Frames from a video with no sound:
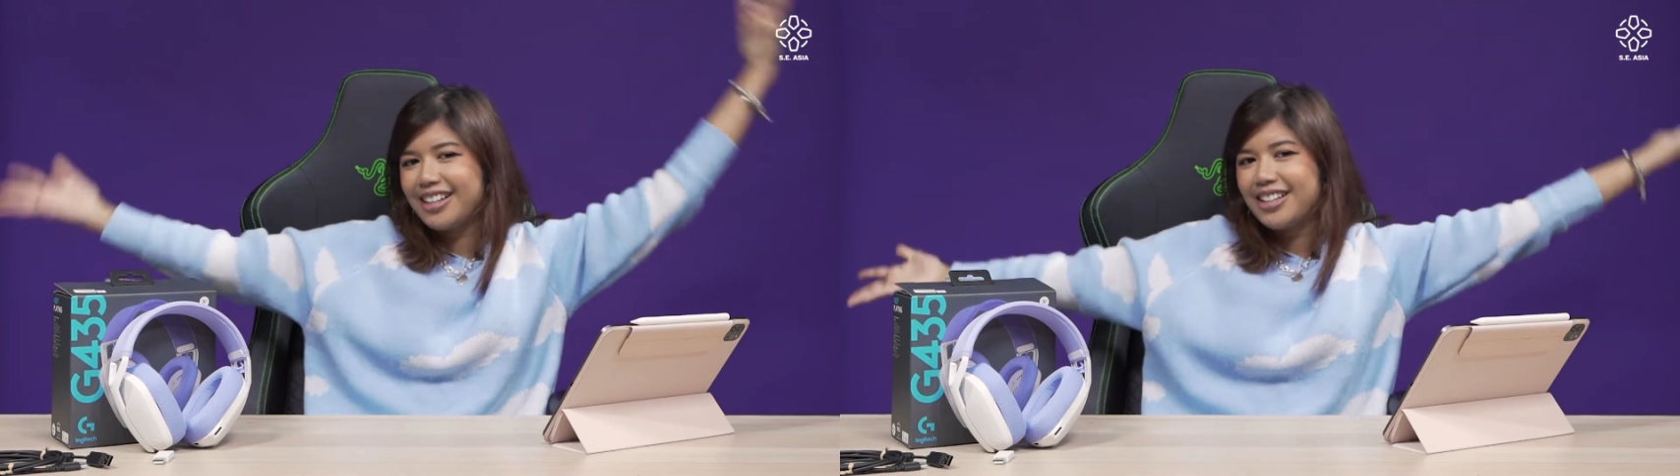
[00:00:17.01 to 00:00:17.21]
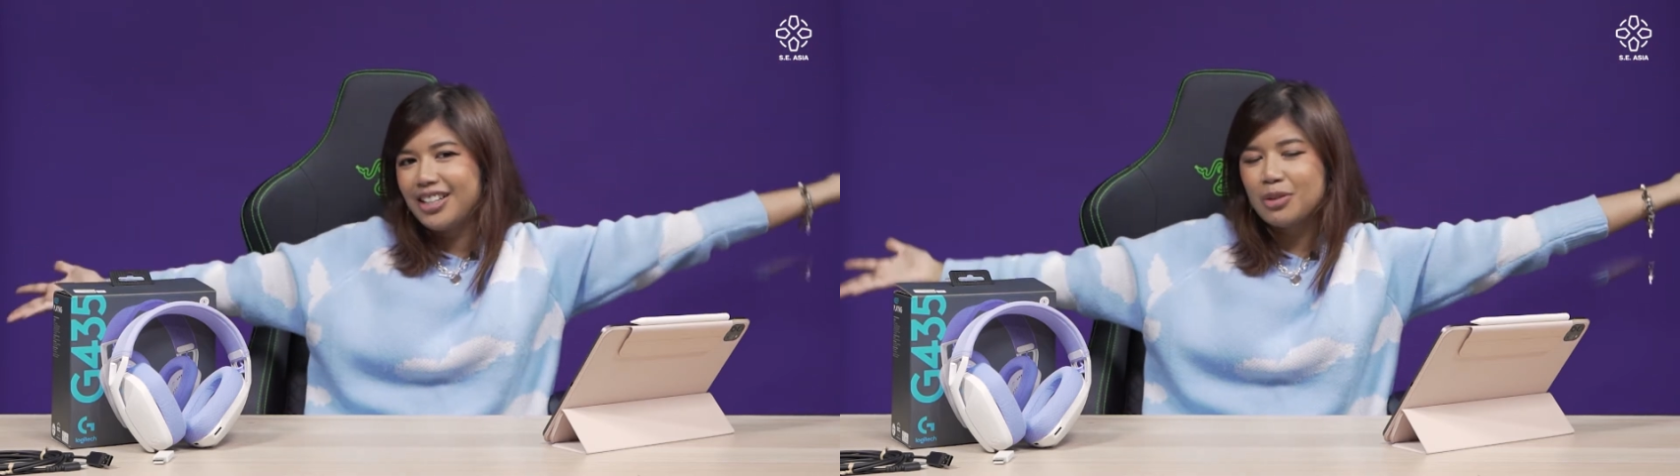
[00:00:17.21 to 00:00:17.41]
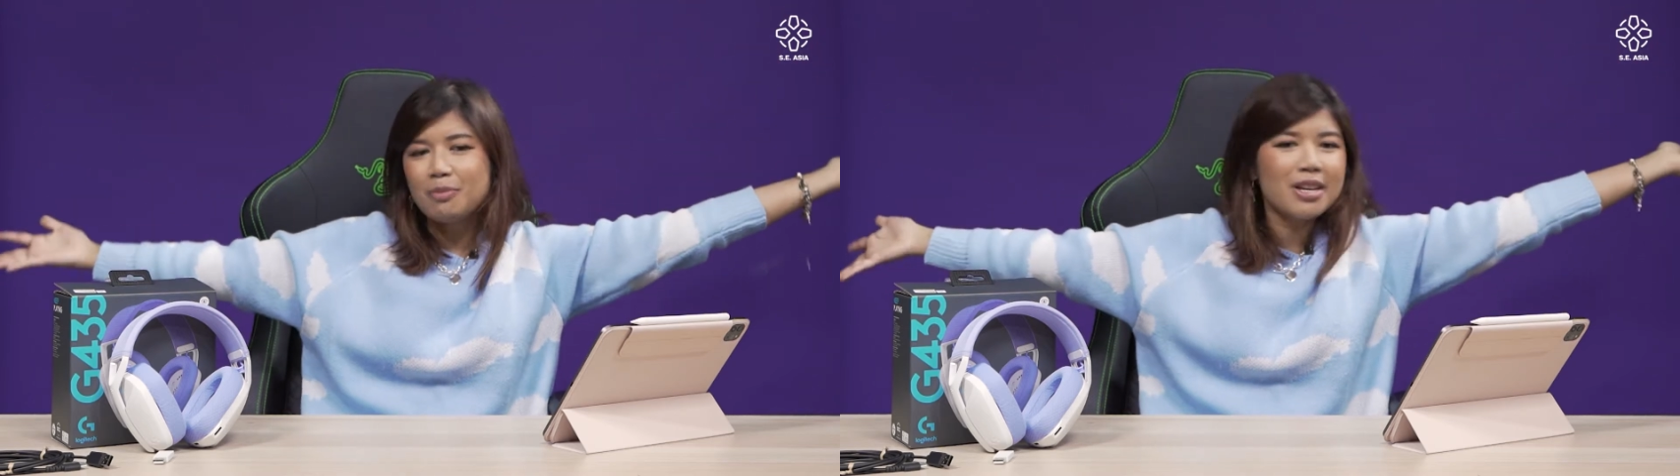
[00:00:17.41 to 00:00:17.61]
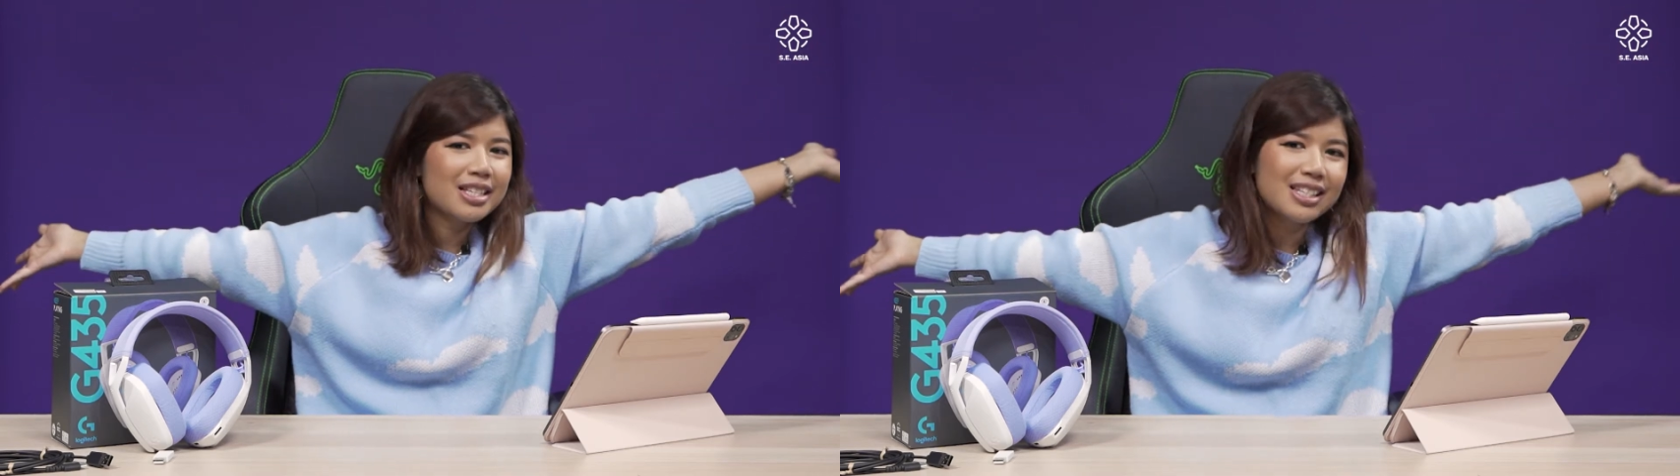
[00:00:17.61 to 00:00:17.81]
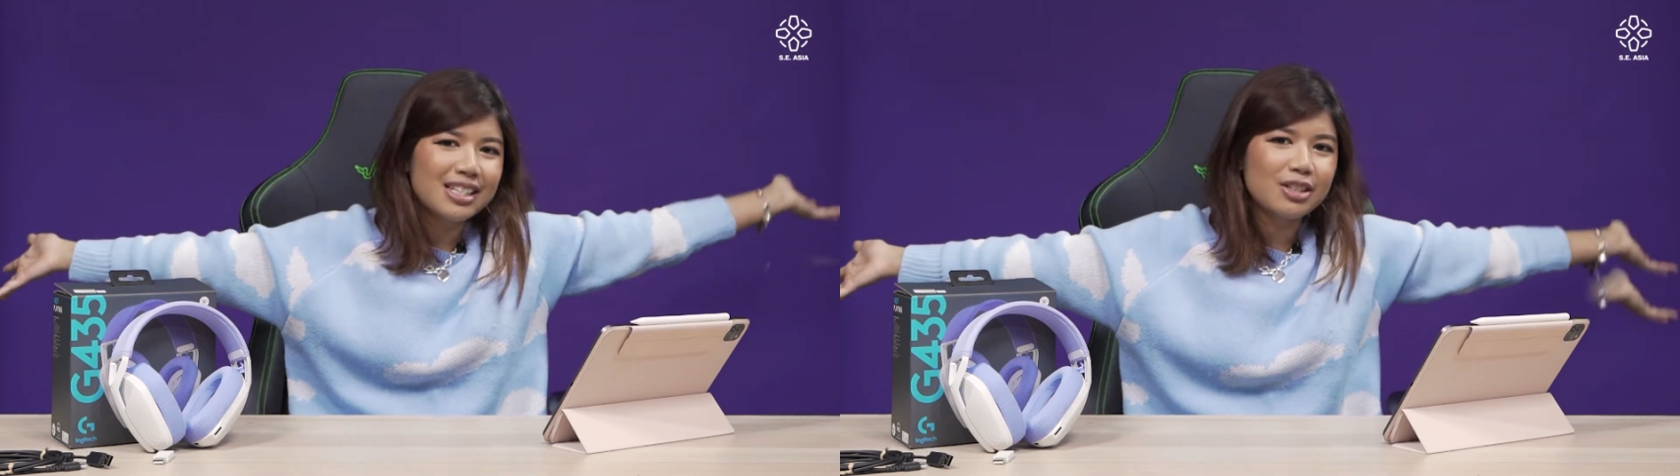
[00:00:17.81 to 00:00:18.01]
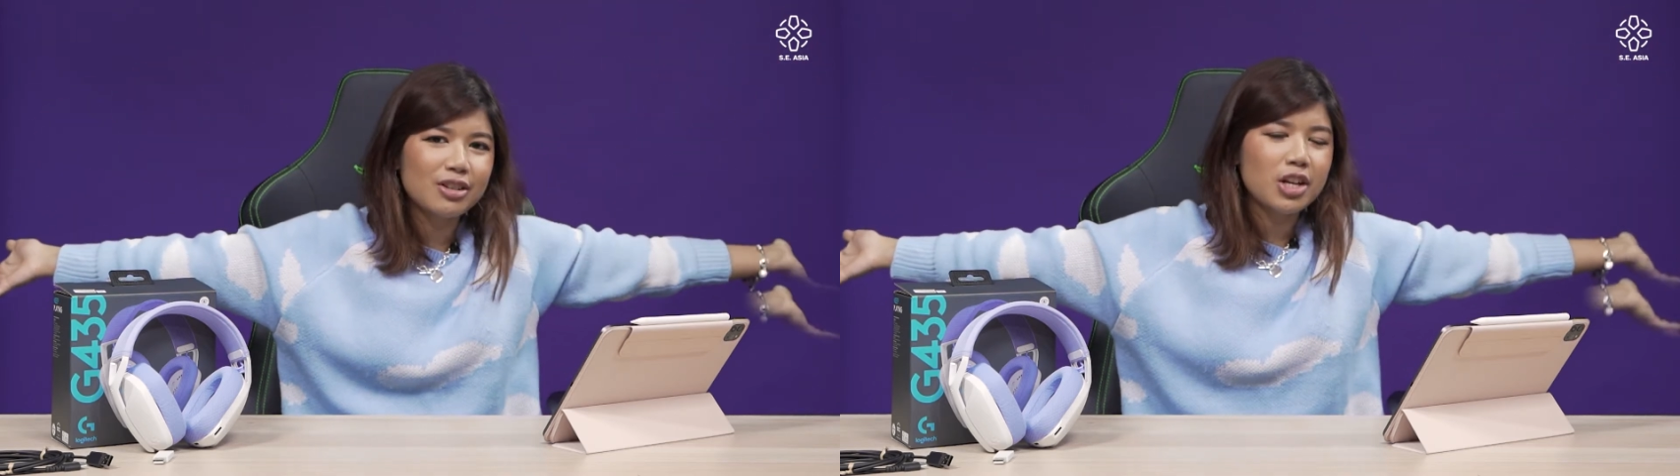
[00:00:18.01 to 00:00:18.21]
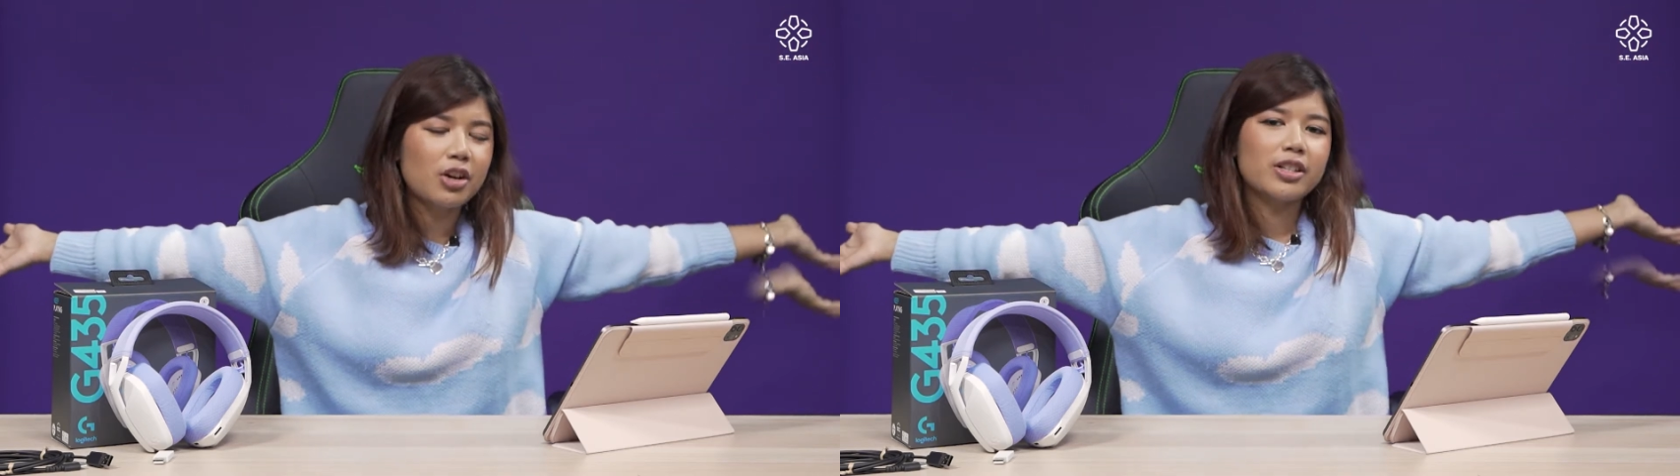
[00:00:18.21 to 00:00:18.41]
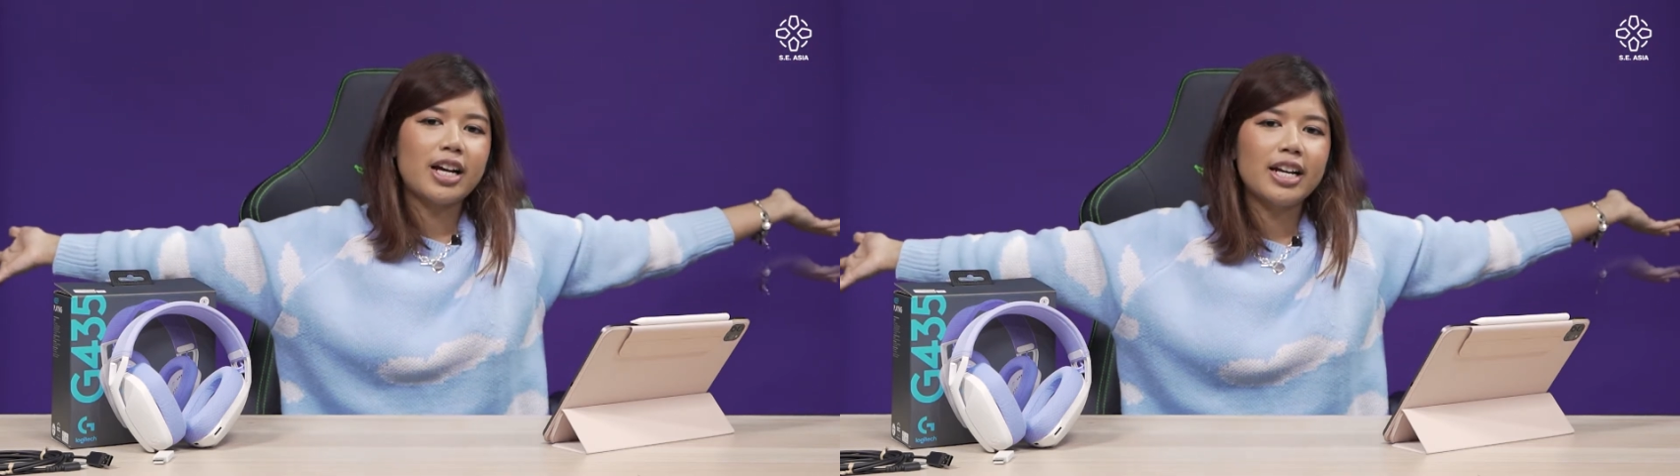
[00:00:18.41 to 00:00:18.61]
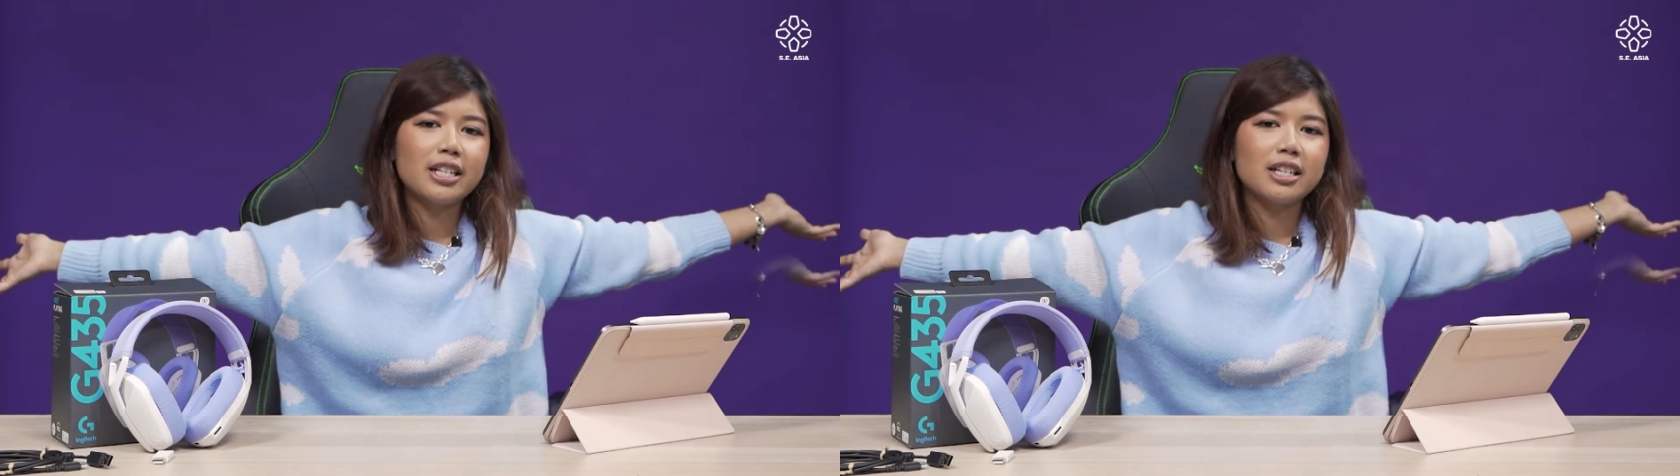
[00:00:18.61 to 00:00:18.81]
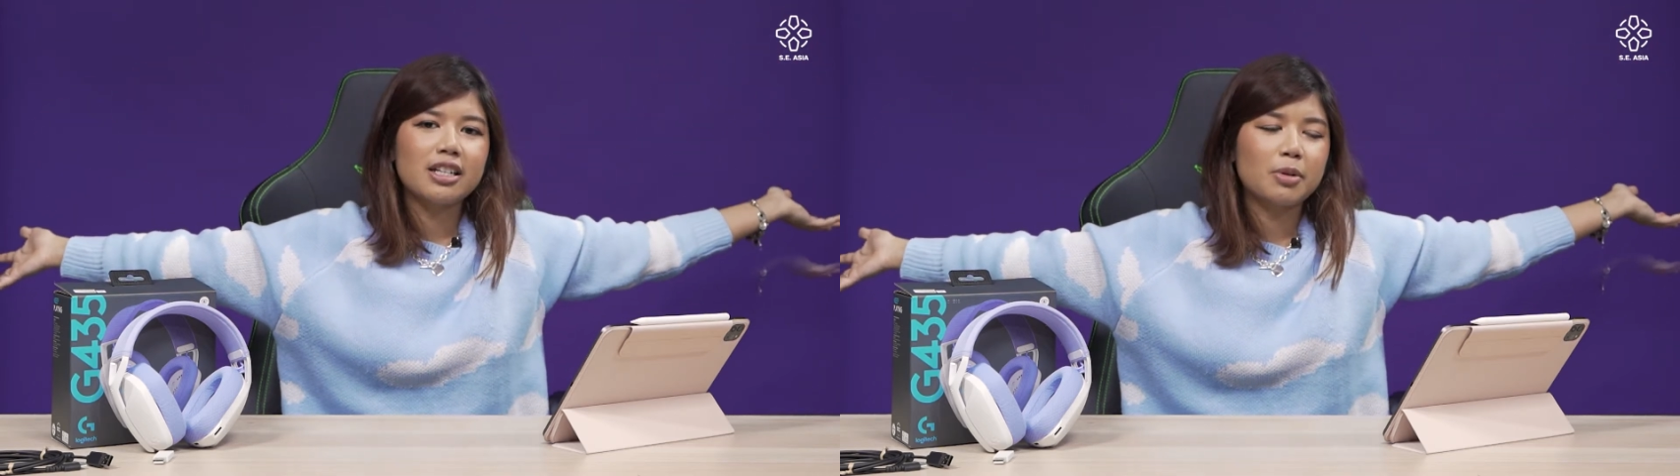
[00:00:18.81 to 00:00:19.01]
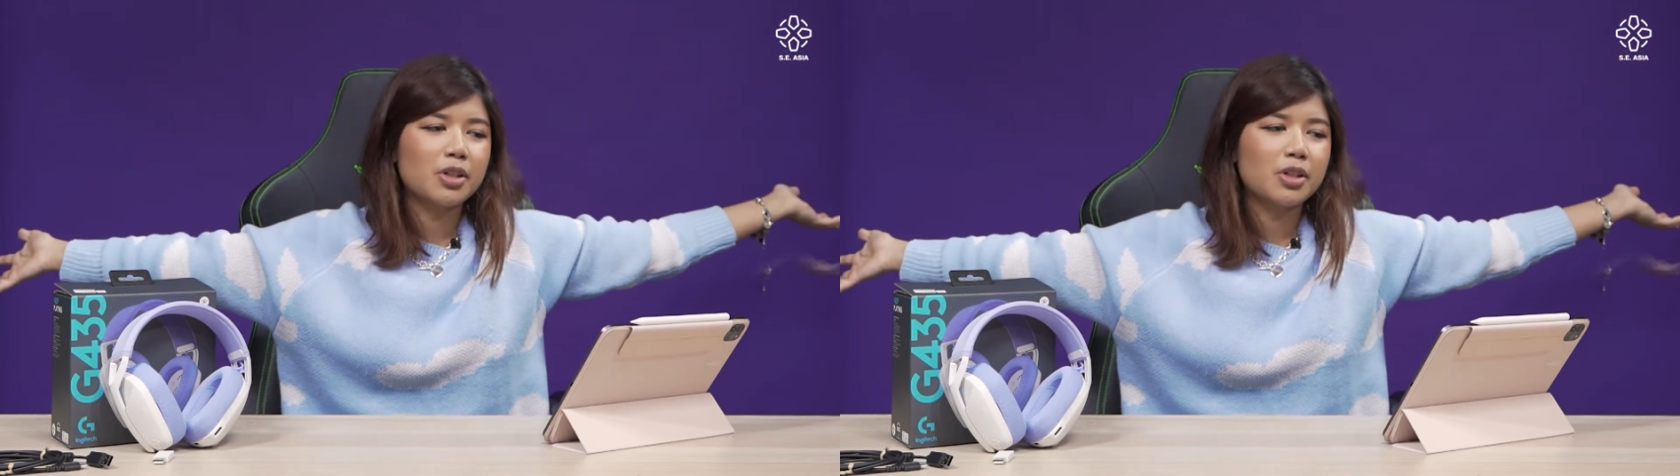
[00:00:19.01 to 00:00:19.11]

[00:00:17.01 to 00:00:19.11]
Did you miss the studio? Because I did,